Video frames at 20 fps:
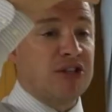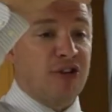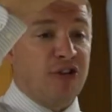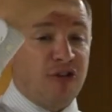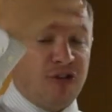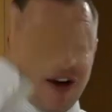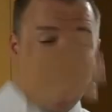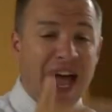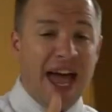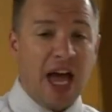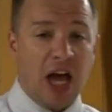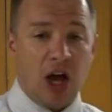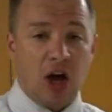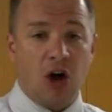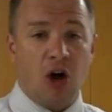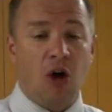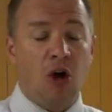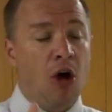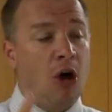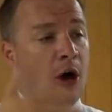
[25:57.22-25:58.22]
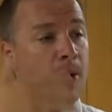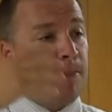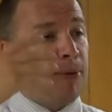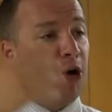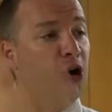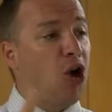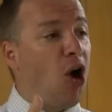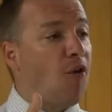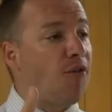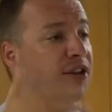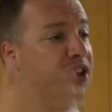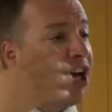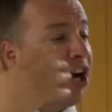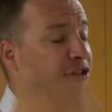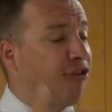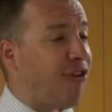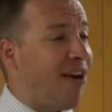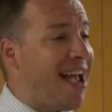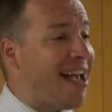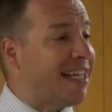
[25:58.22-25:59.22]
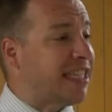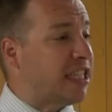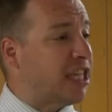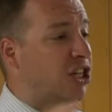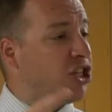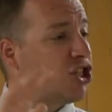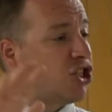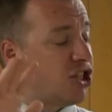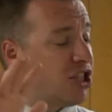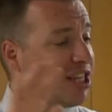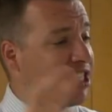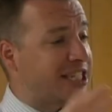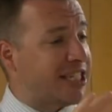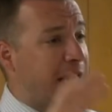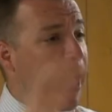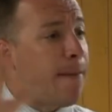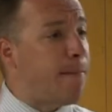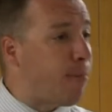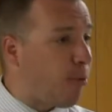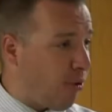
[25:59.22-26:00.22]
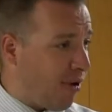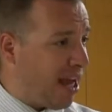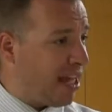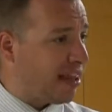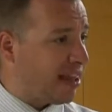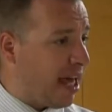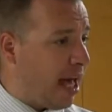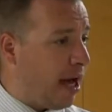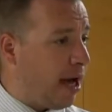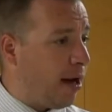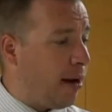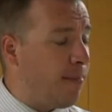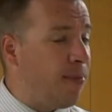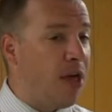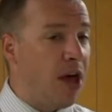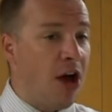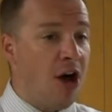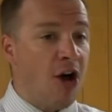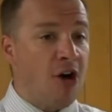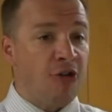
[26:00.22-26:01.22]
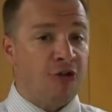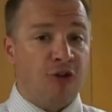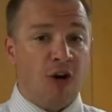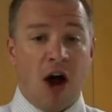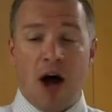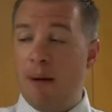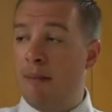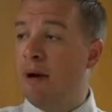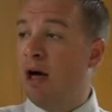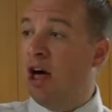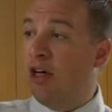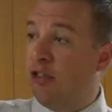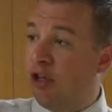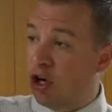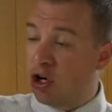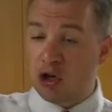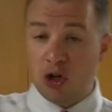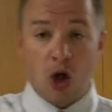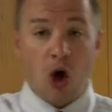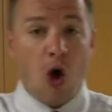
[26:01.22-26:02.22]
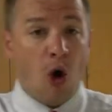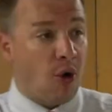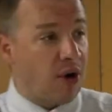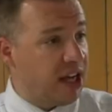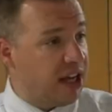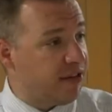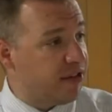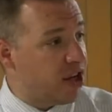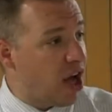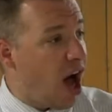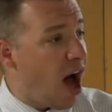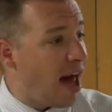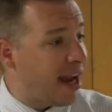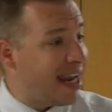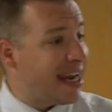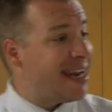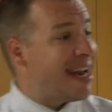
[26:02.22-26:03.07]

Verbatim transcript: a veil put over their face to, to separate them from the glory of God in